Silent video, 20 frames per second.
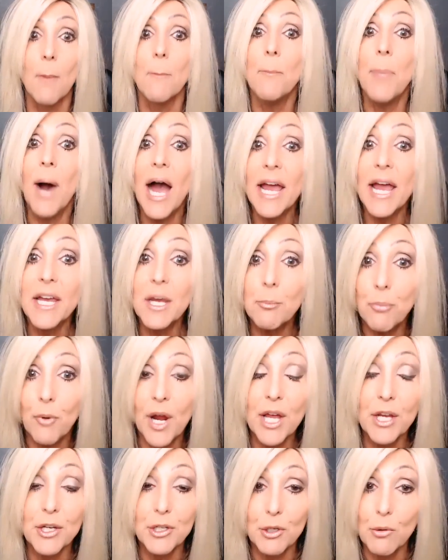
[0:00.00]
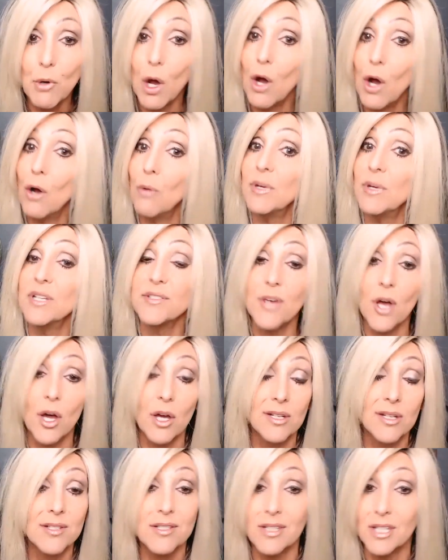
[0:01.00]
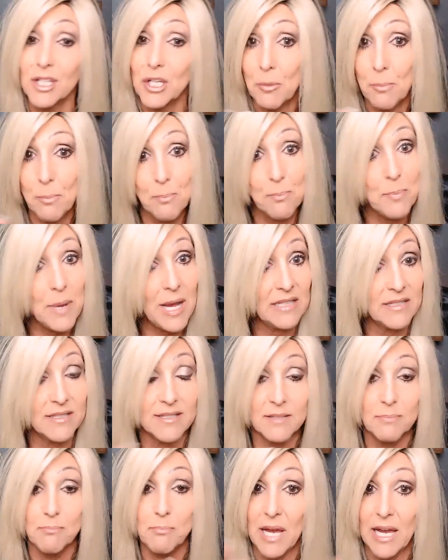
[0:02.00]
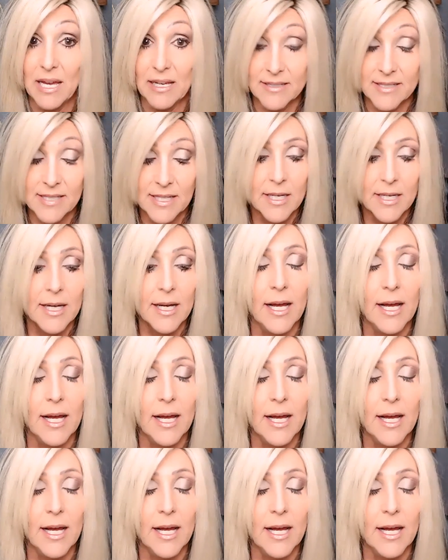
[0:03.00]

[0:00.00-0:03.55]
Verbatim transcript: buying a brand new home is honestly your best bet.